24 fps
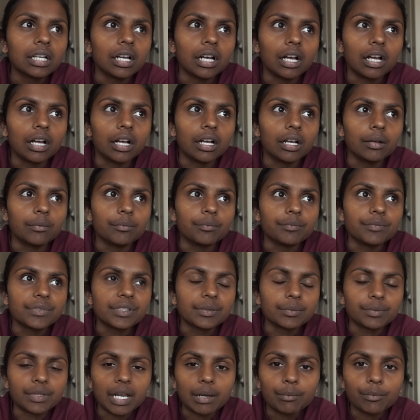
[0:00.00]
um,
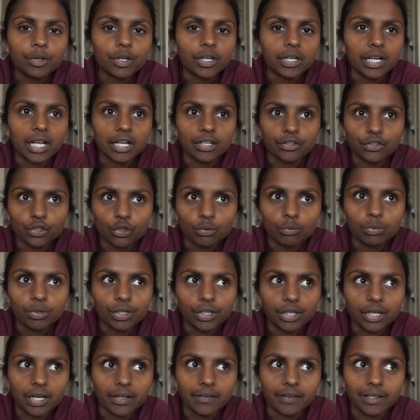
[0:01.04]
September and
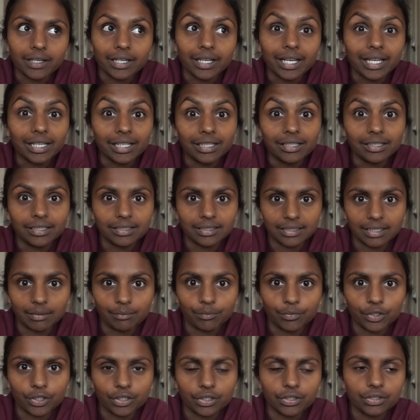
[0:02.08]
October, and then again in
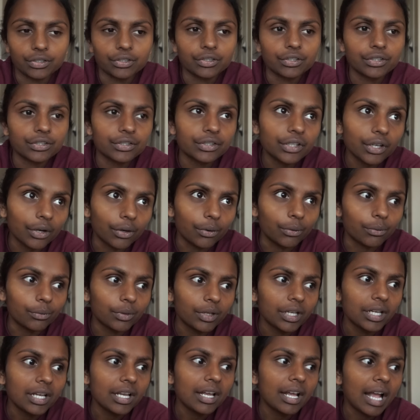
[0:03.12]
December. So
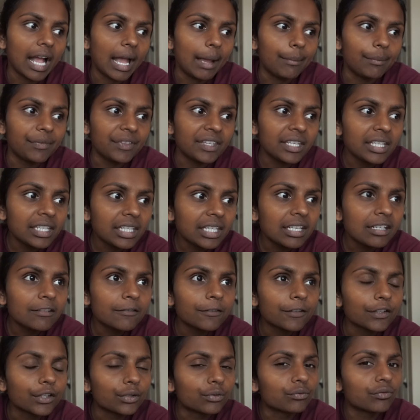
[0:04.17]
I'm thinking
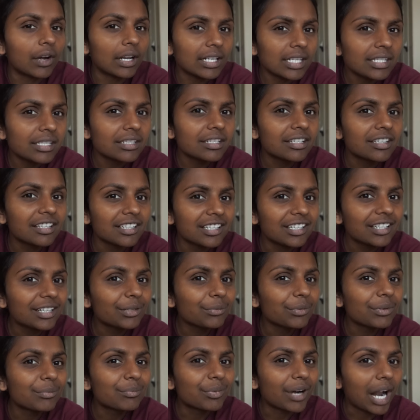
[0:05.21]
for the rest of the
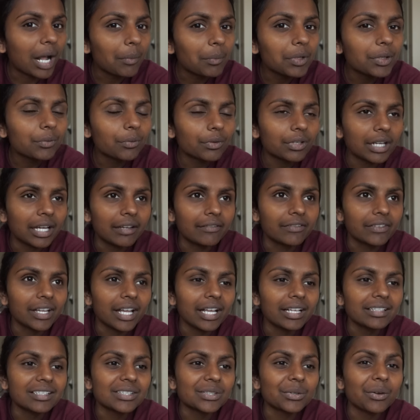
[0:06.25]
year we probably won't have
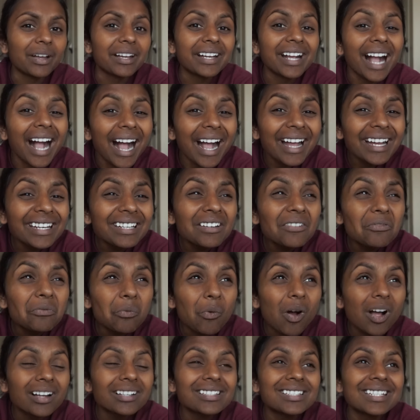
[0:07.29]
guests. So I kind of
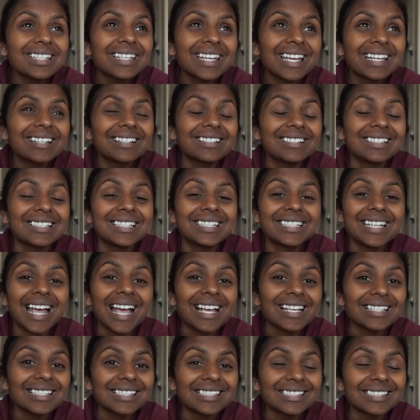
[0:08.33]
want to get a
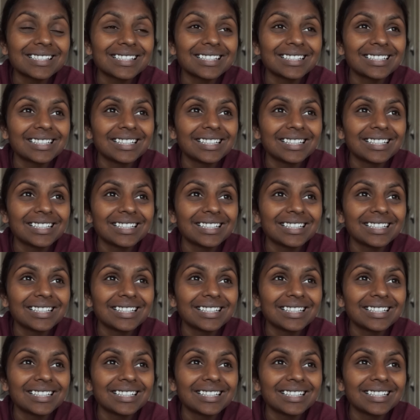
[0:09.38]
desk